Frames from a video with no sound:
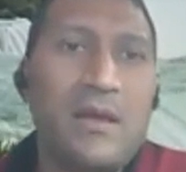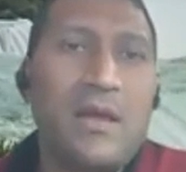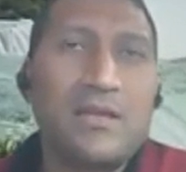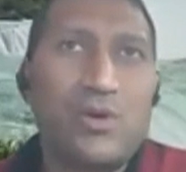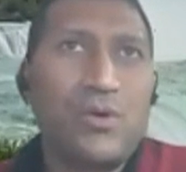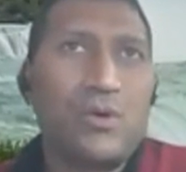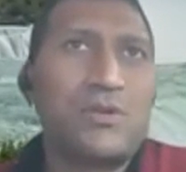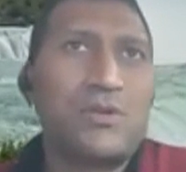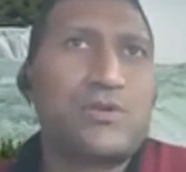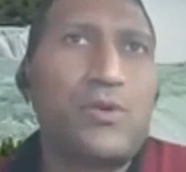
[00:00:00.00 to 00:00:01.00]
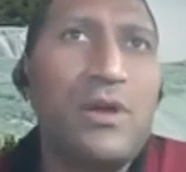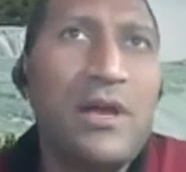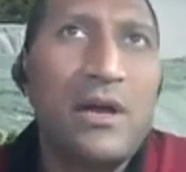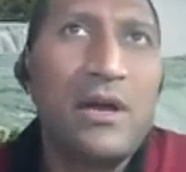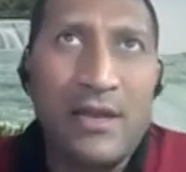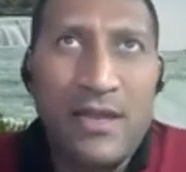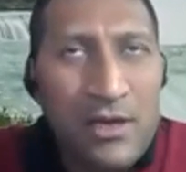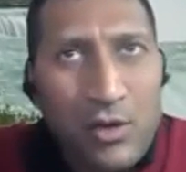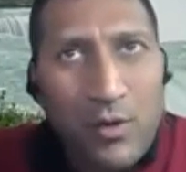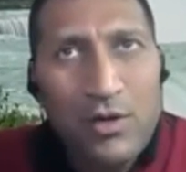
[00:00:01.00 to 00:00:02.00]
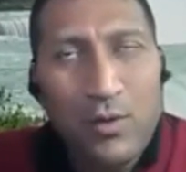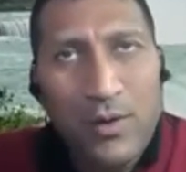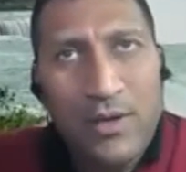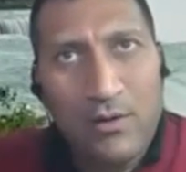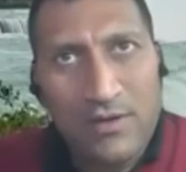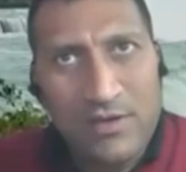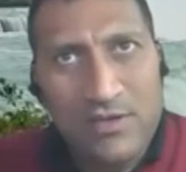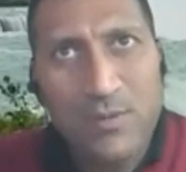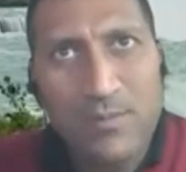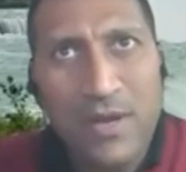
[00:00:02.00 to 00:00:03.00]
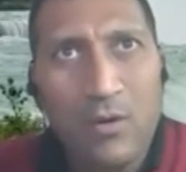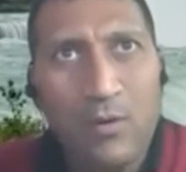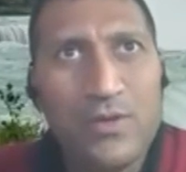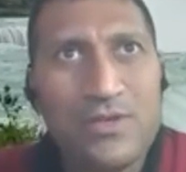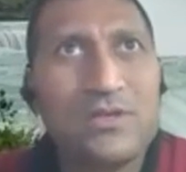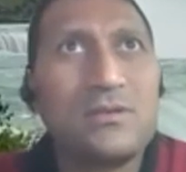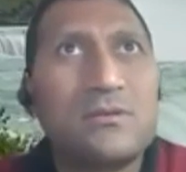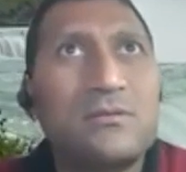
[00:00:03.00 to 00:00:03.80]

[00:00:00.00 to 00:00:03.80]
So, and then you are doing your internship now, which is